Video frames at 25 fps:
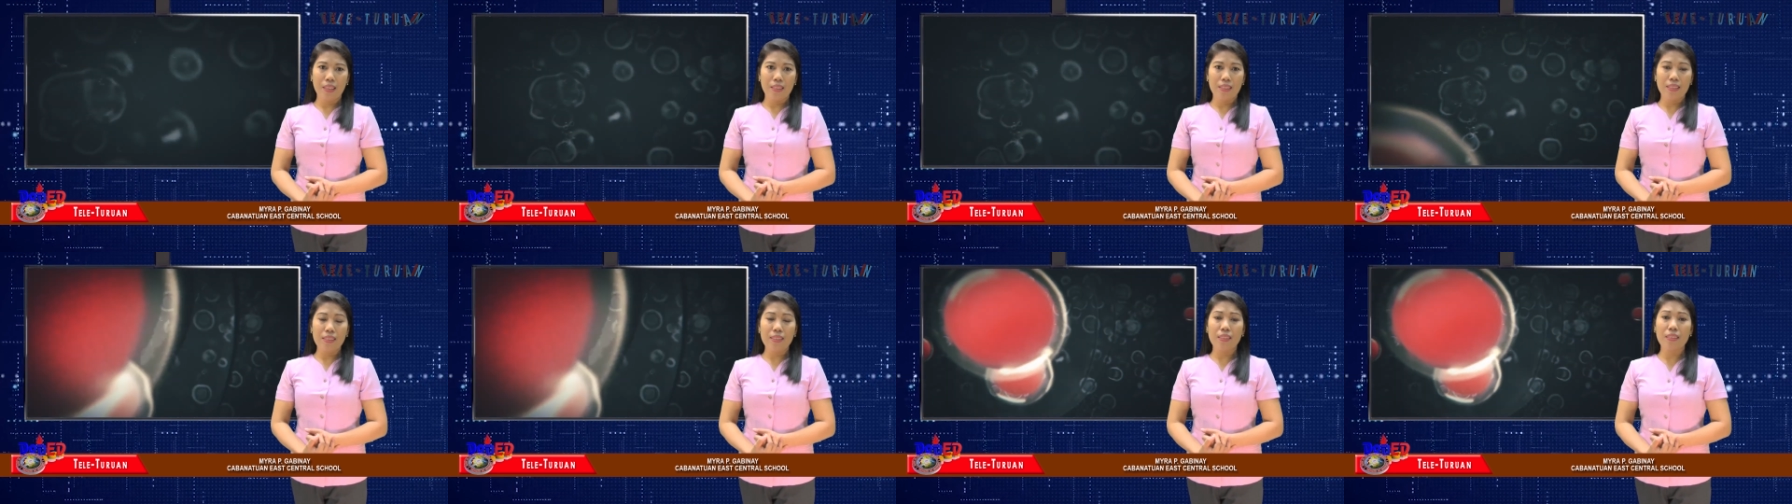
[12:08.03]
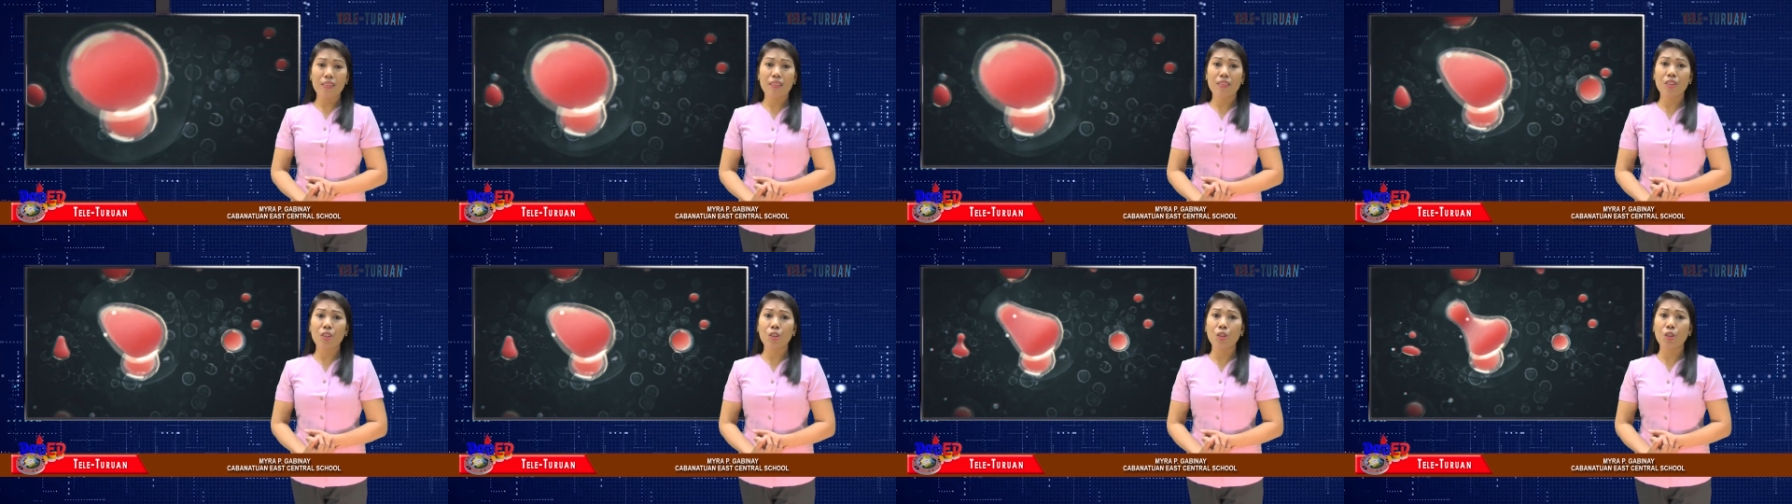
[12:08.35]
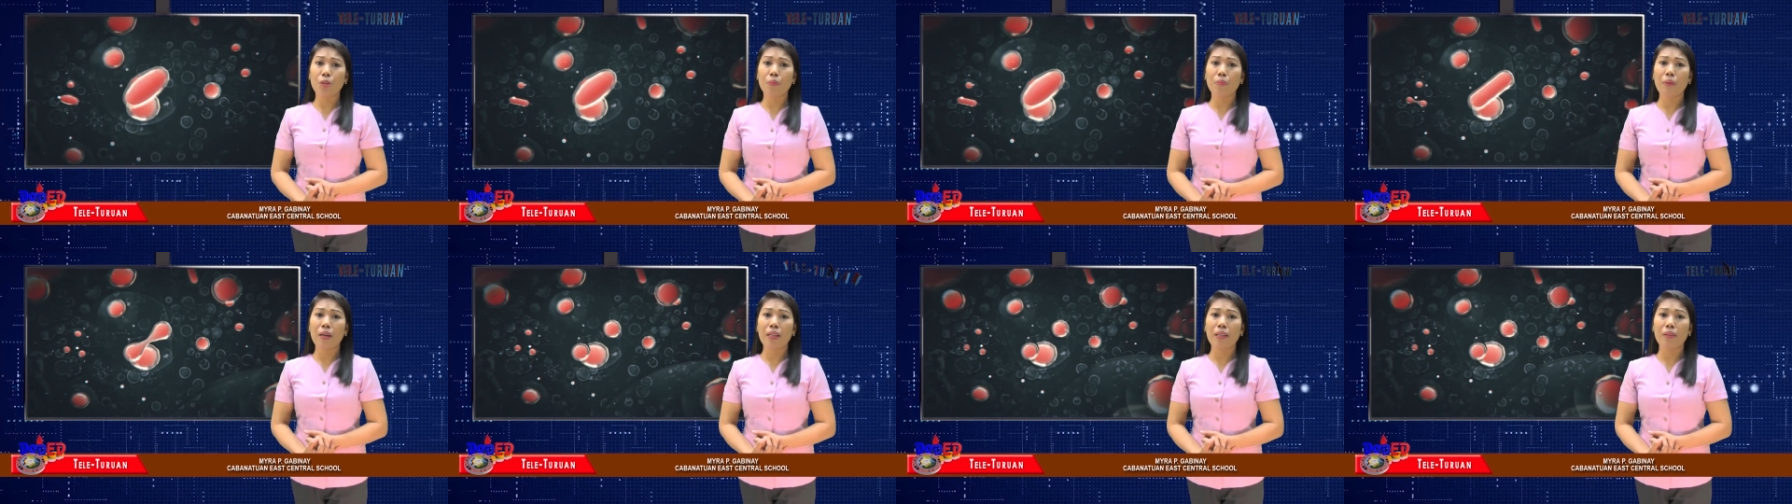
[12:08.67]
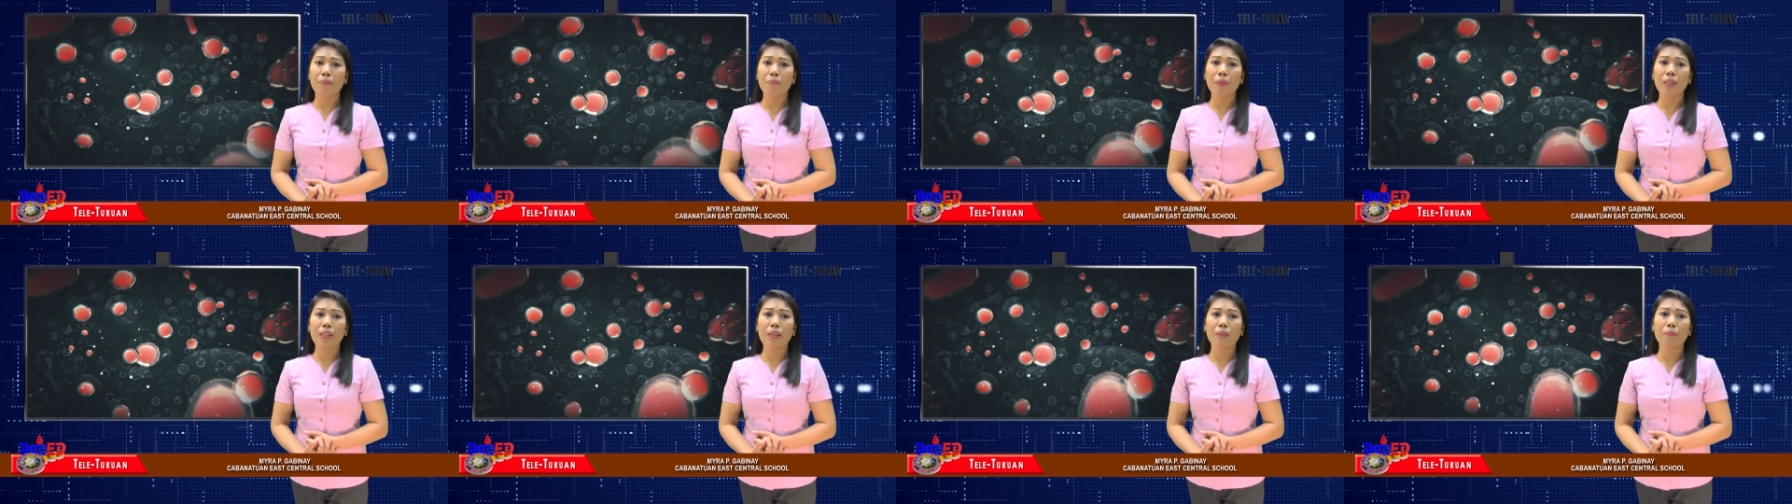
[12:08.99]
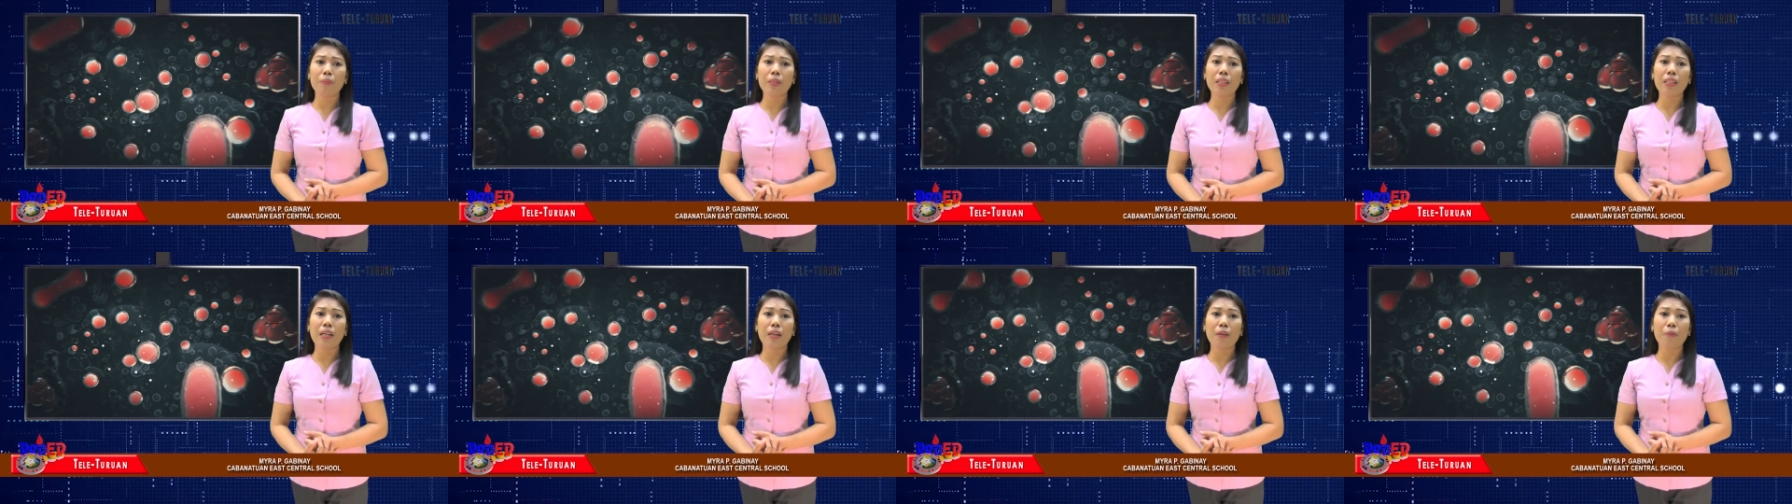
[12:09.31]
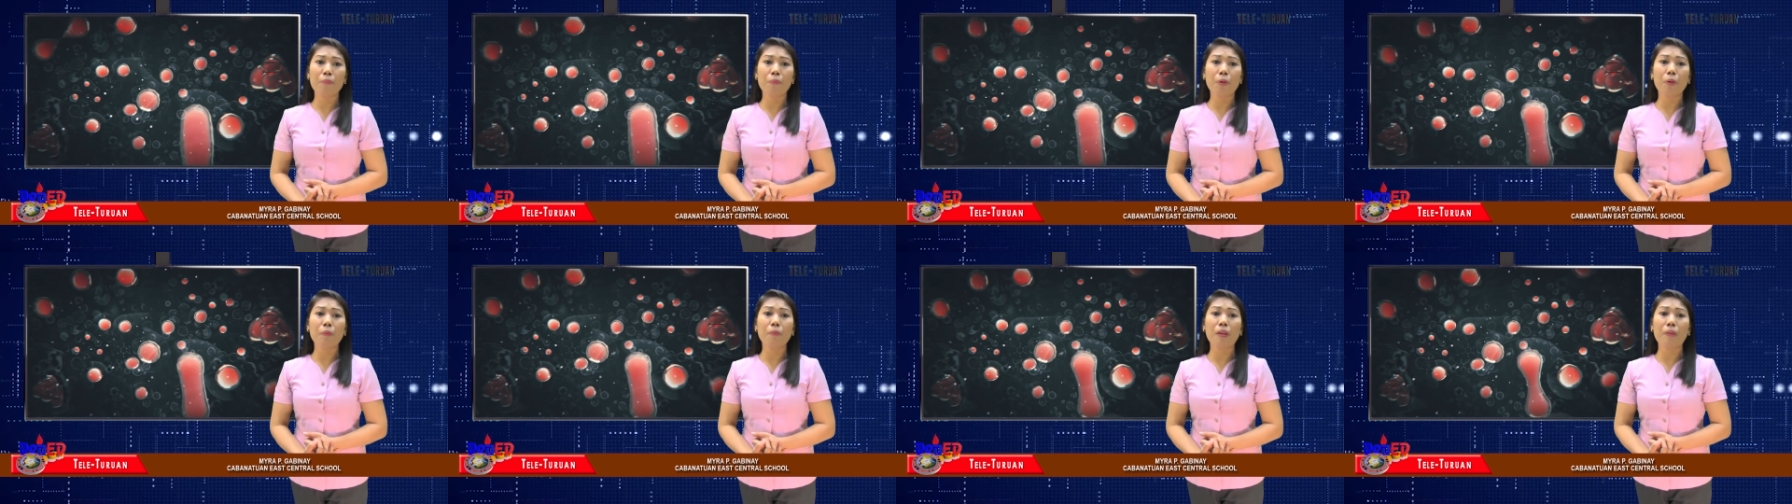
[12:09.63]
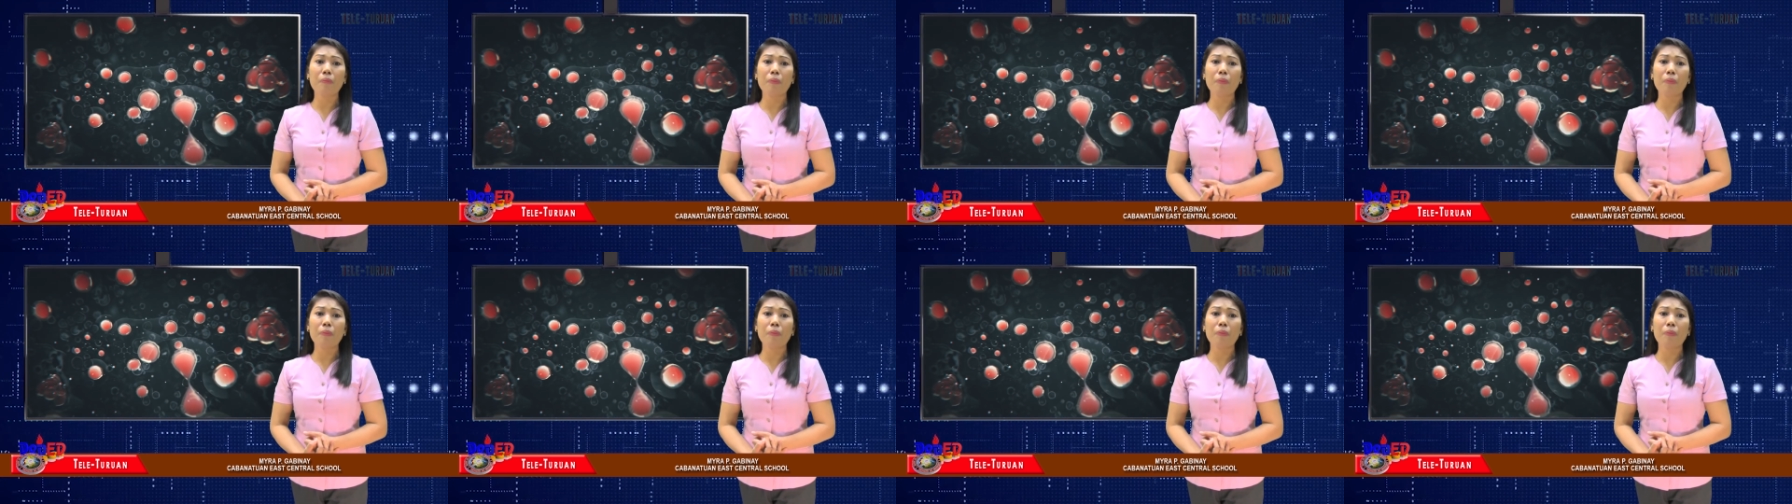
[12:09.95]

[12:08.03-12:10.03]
This is Teacher Myra P. Gabinay from